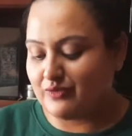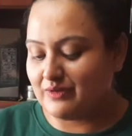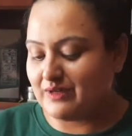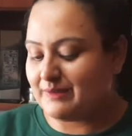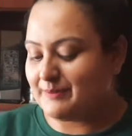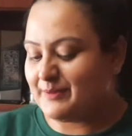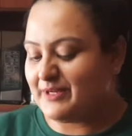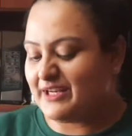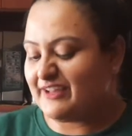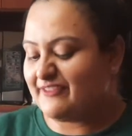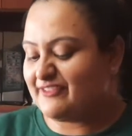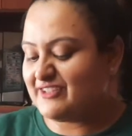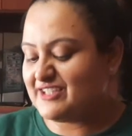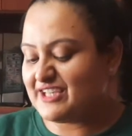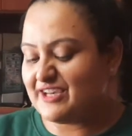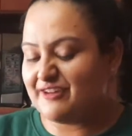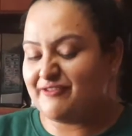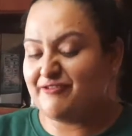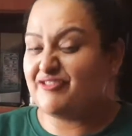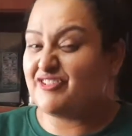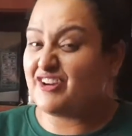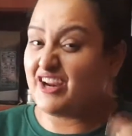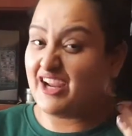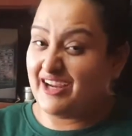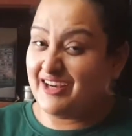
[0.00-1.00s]
which I've
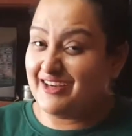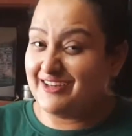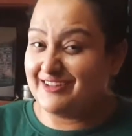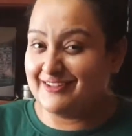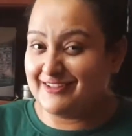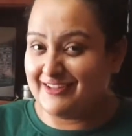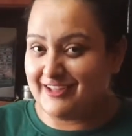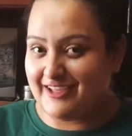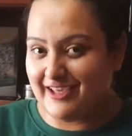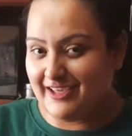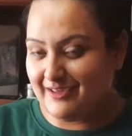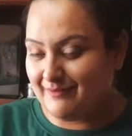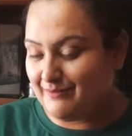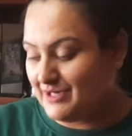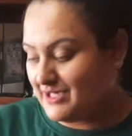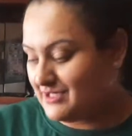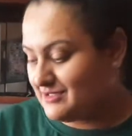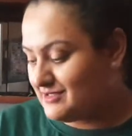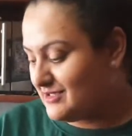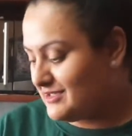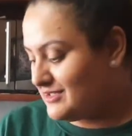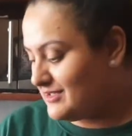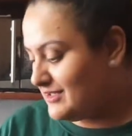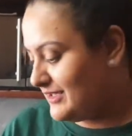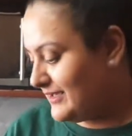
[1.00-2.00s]
fried in ghee
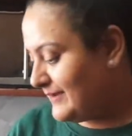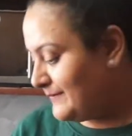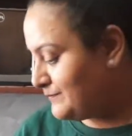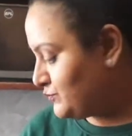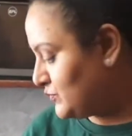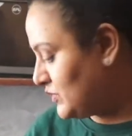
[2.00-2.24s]
basically,